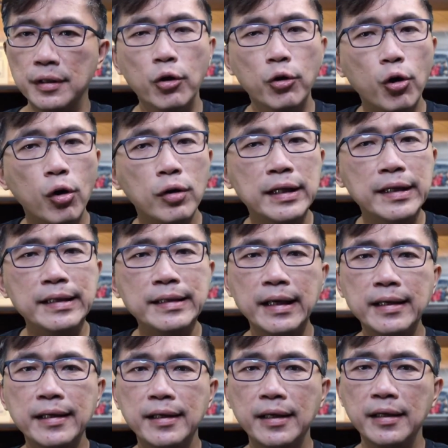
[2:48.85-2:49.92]
wrongly
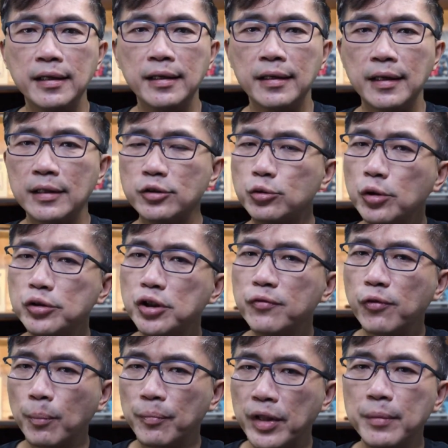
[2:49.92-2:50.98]
thinking that switching
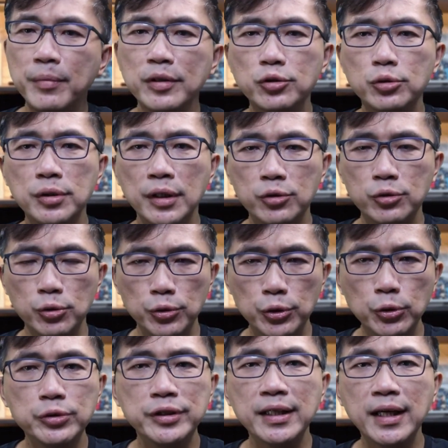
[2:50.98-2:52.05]
from table sugar to
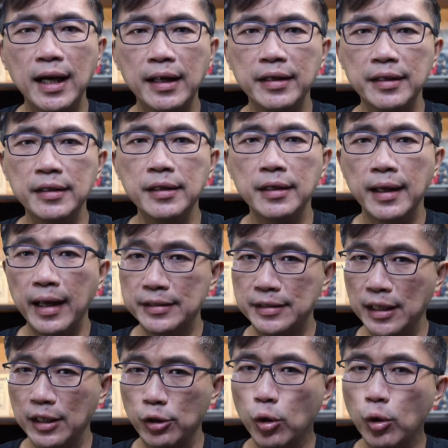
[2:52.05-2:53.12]
using honey as
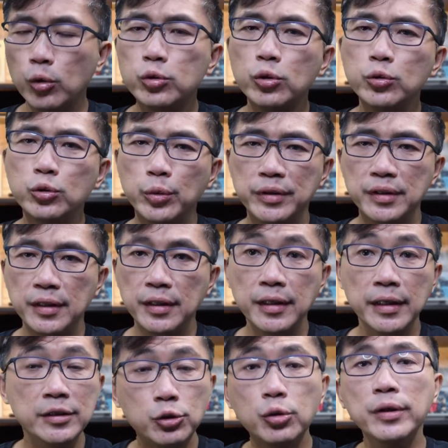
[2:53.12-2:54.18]
their go-to sweetener
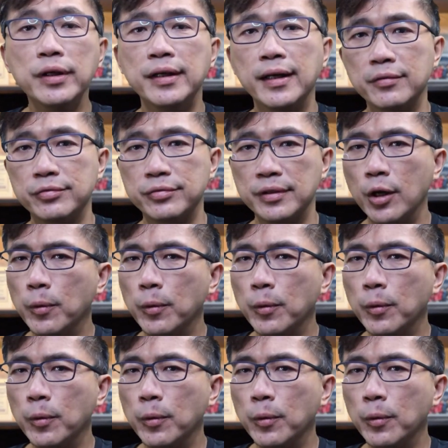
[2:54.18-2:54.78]
is good enough